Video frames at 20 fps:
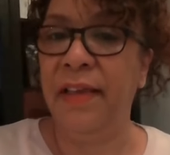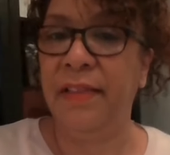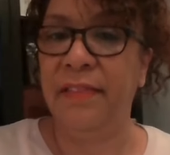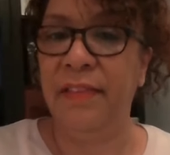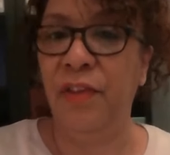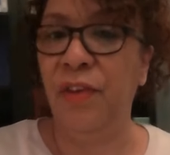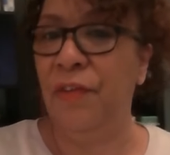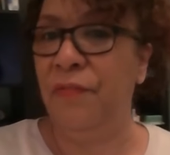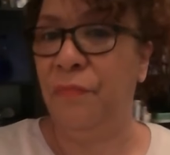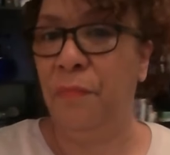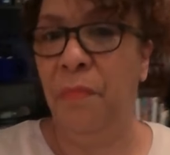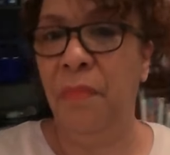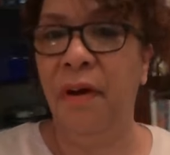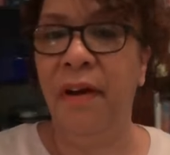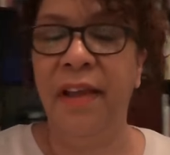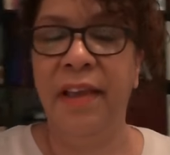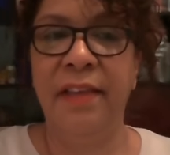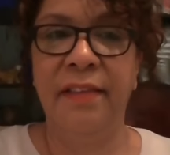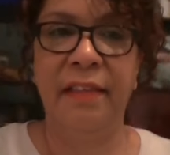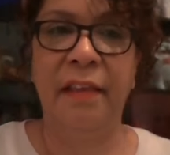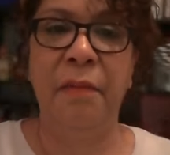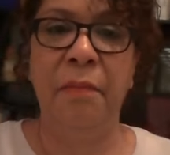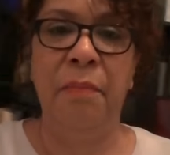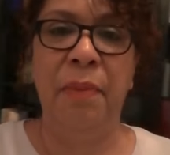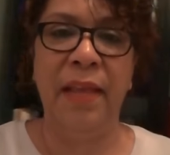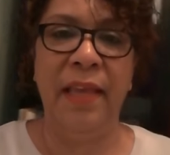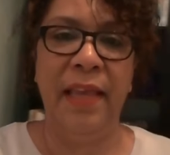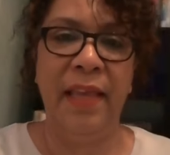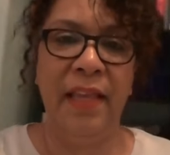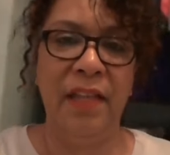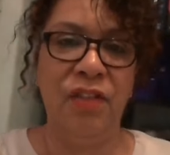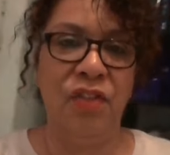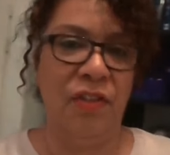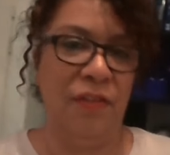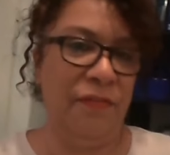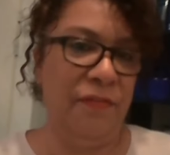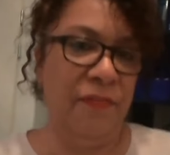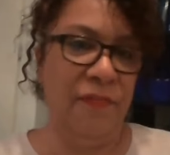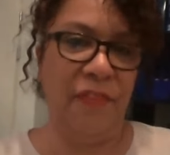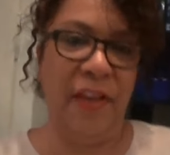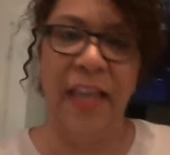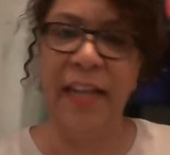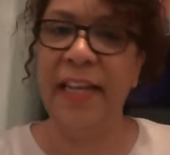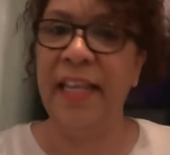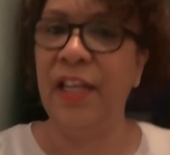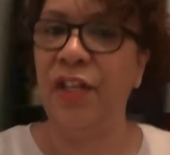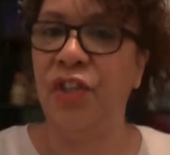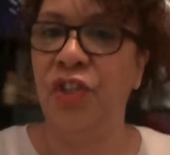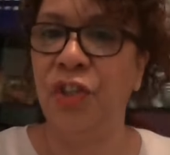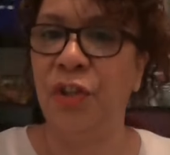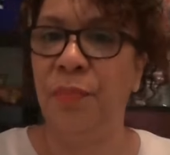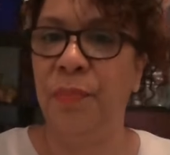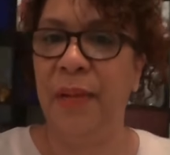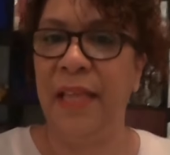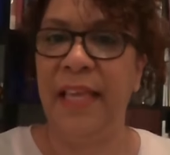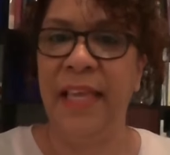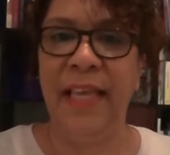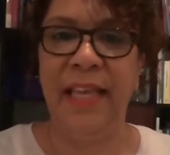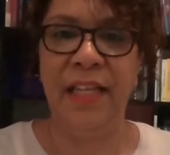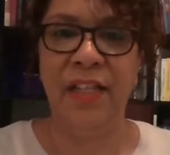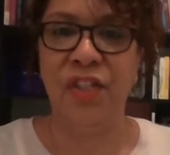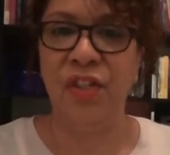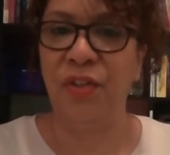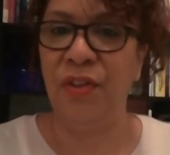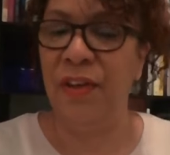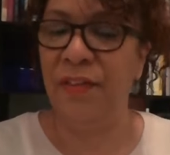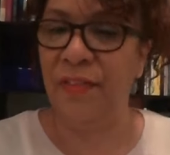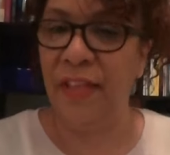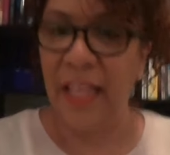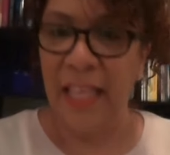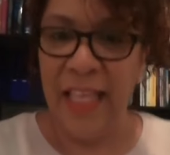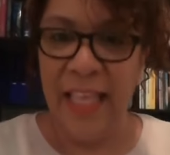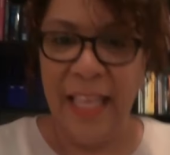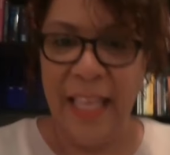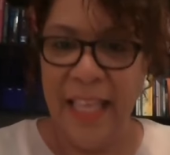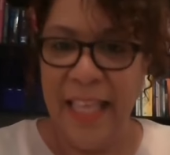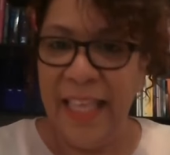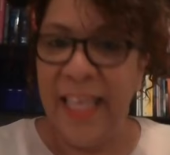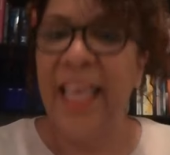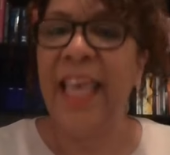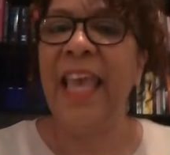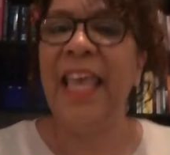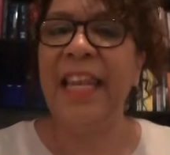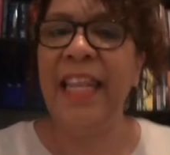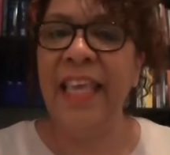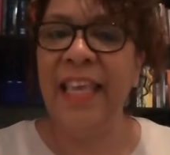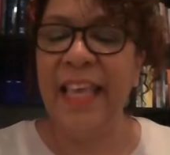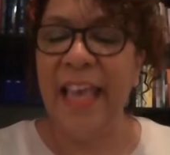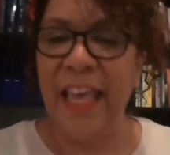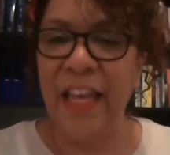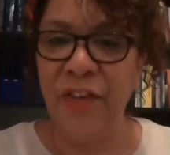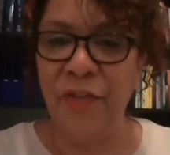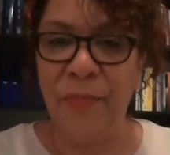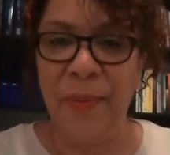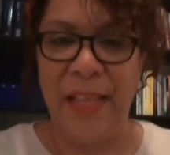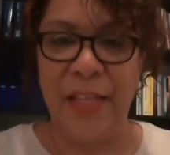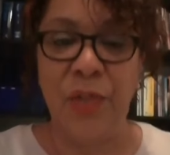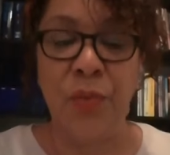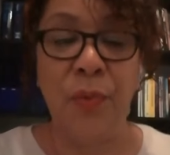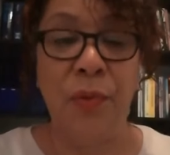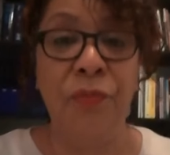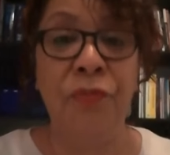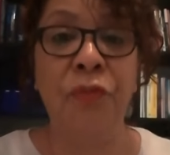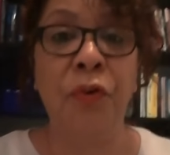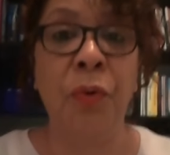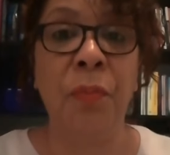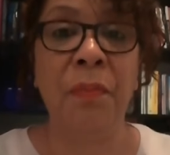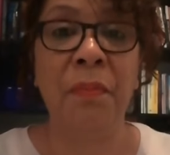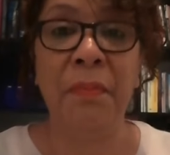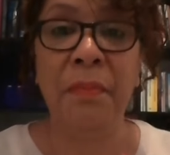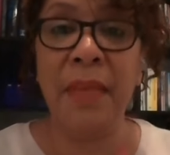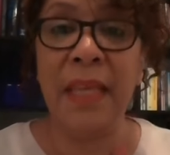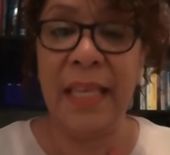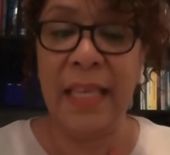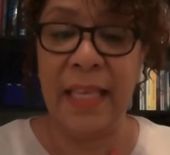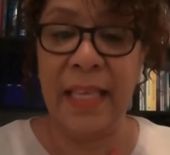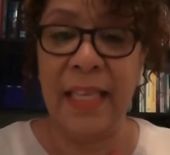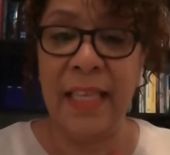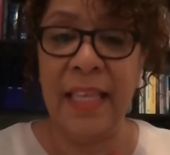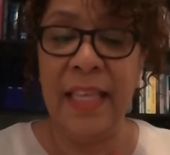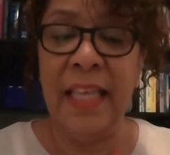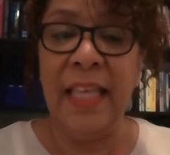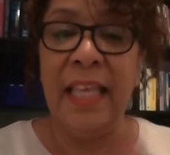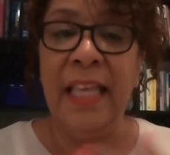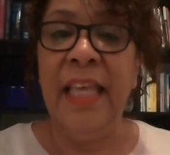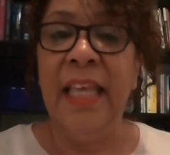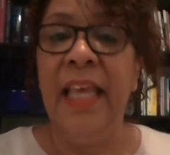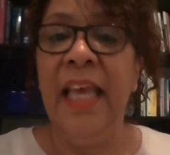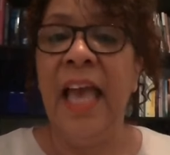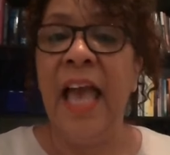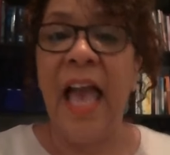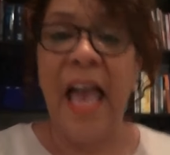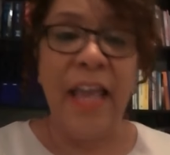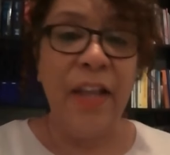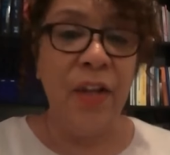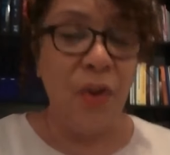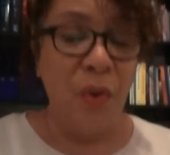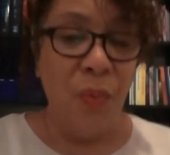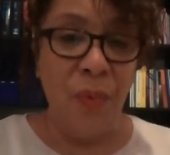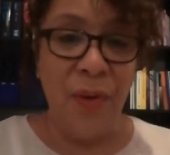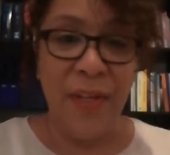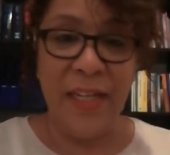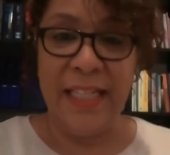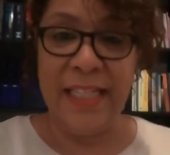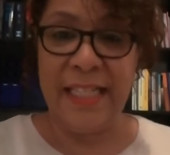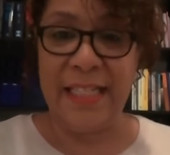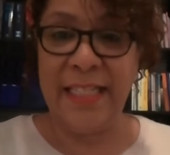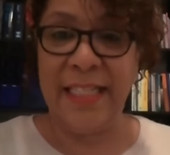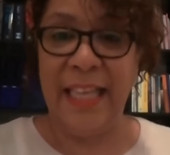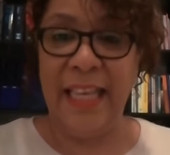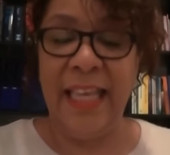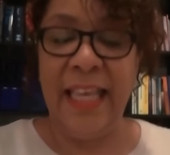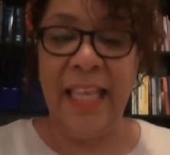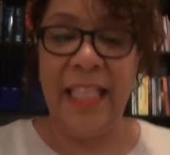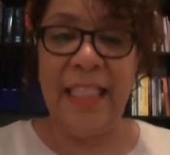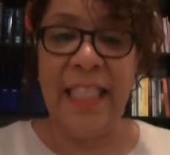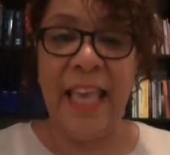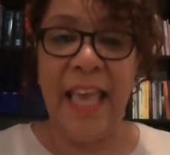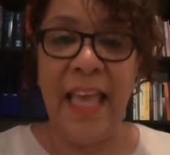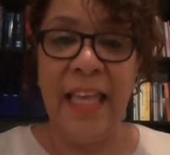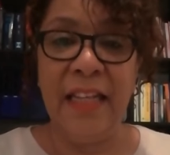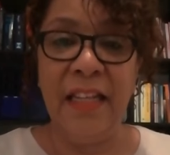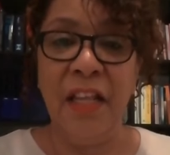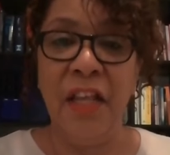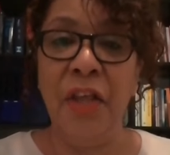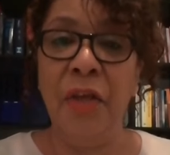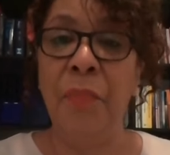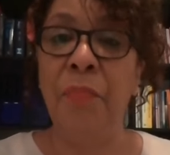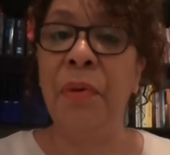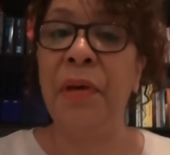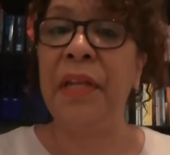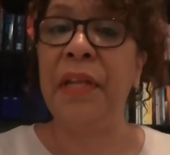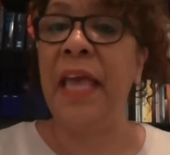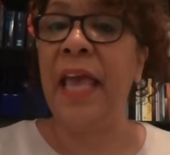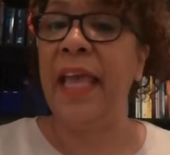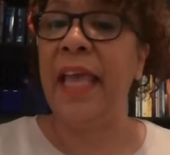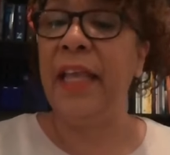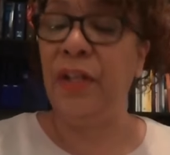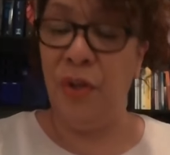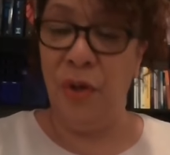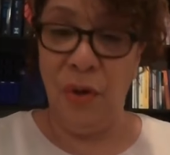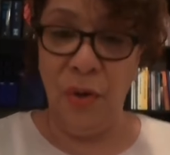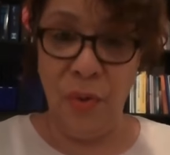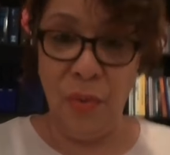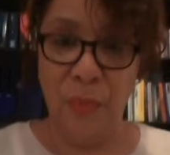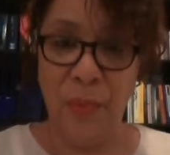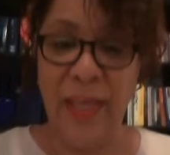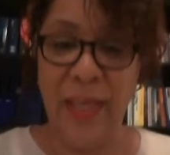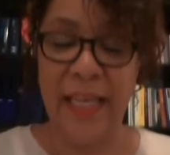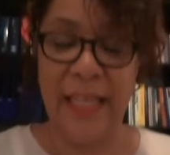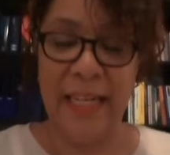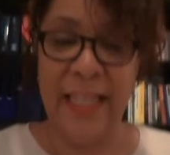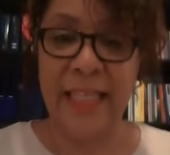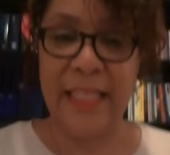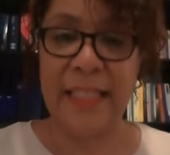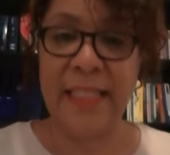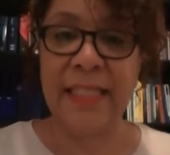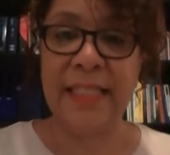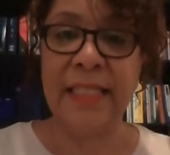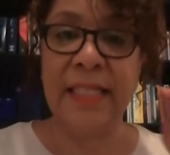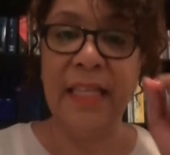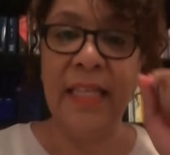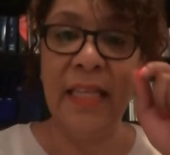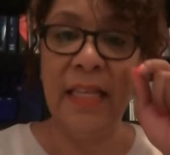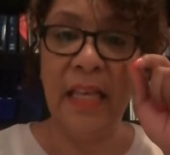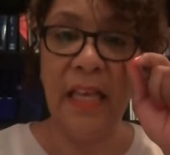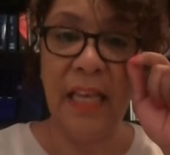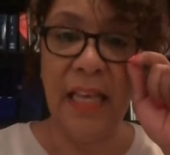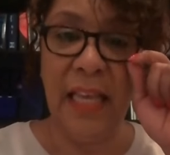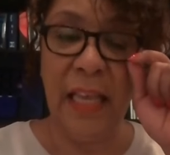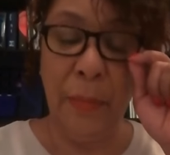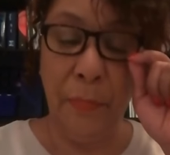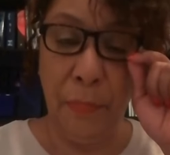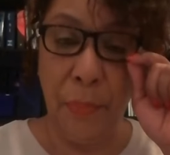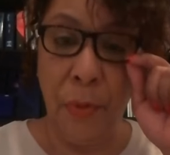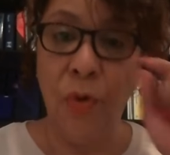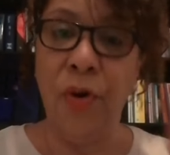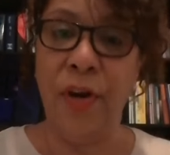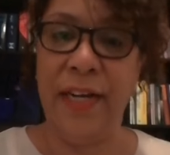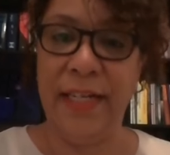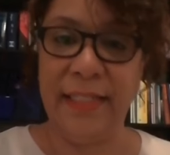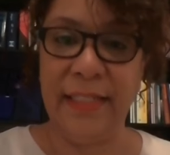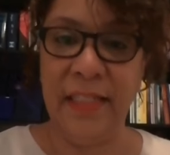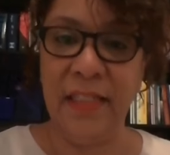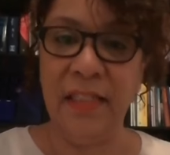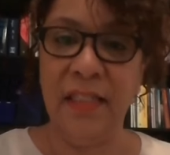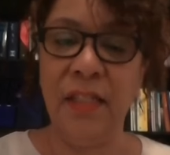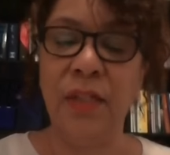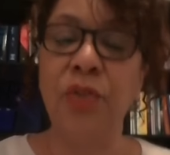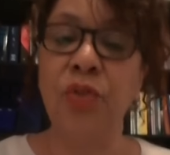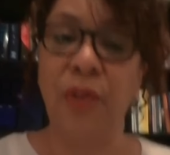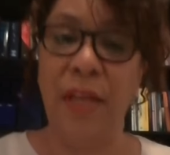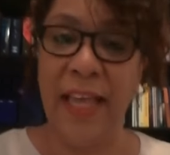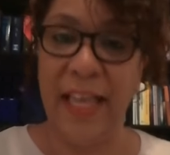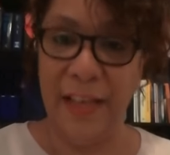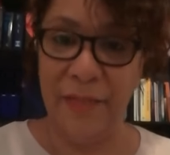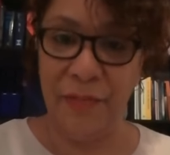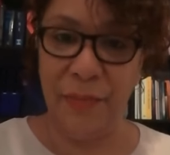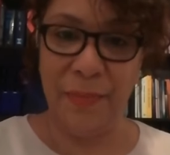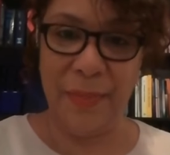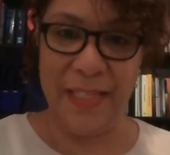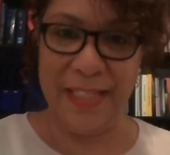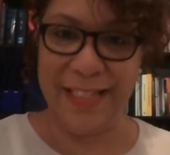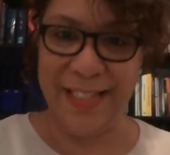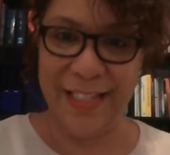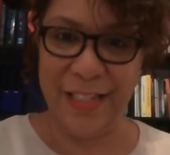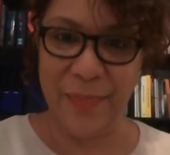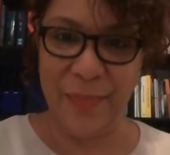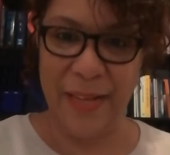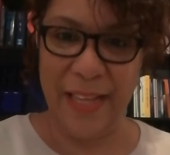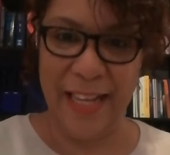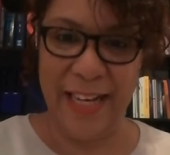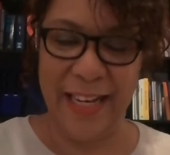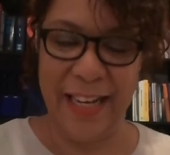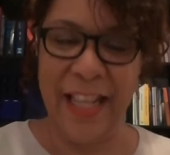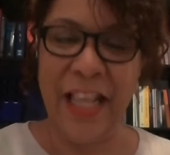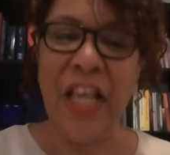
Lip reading: You have marketing plans, you have financial plans, you have any kind of plans. Well, for me, I don't want to stick in that, but I know it is important to have a business plan.